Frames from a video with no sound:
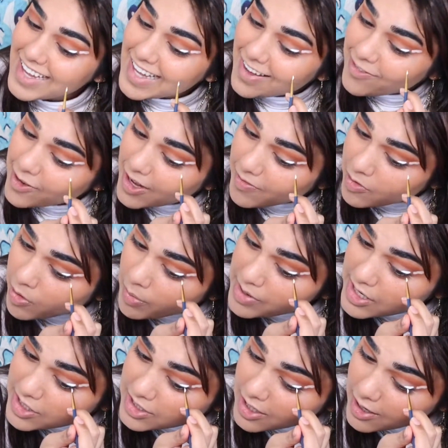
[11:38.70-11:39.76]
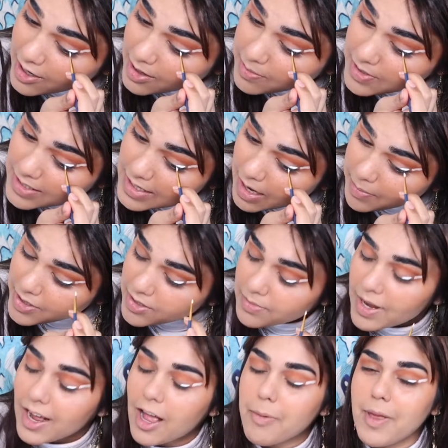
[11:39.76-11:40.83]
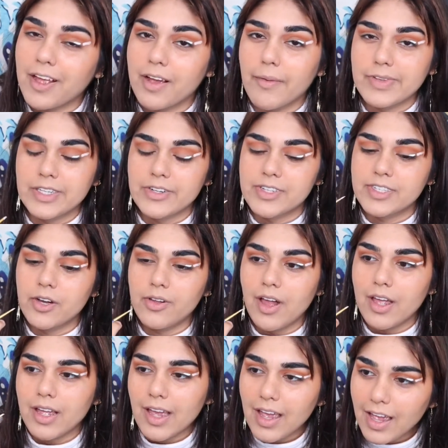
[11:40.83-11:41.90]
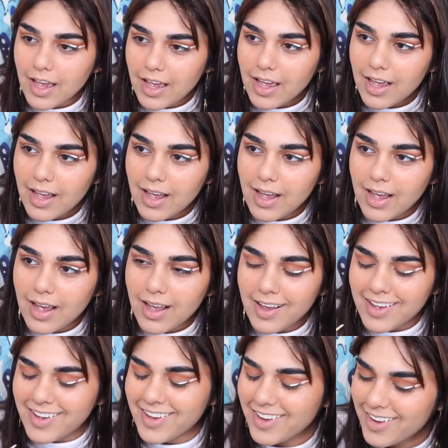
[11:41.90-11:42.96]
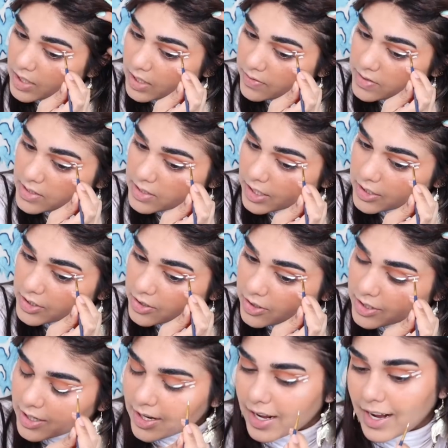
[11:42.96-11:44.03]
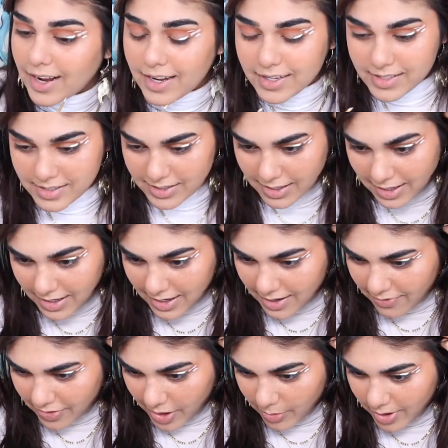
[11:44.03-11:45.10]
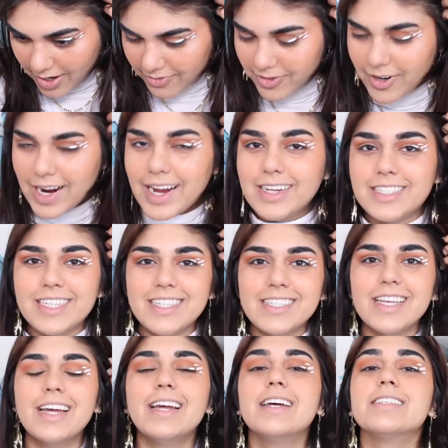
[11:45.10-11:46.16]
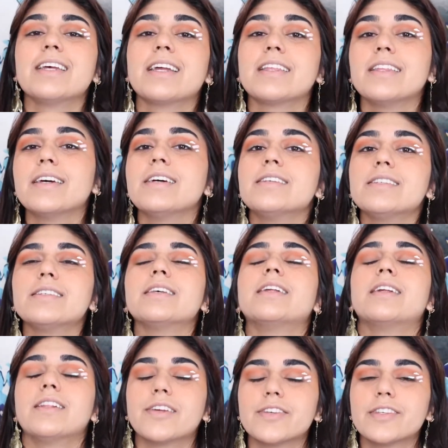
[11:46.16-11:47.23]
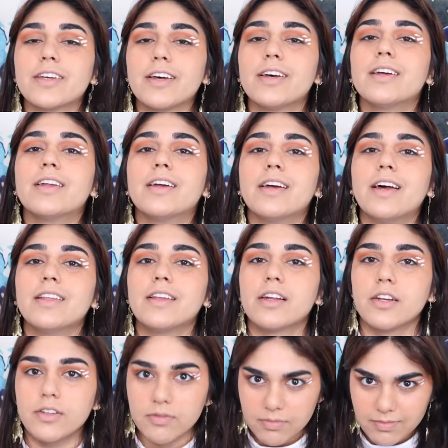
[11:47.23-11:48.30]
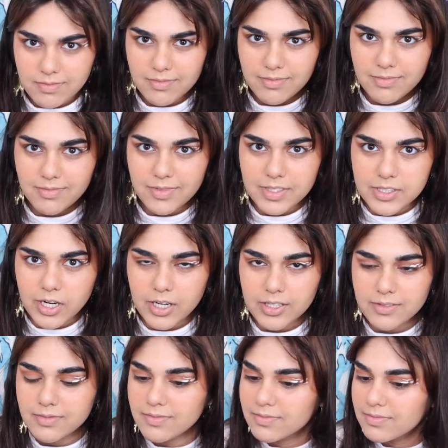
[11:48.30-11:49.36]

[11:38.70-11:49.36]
If you ever want me to shut up, just have me do my eye makeup, so I'll just go like, I have such hooded eyes that whenever I just, it's like this and it looks good and then it's gone.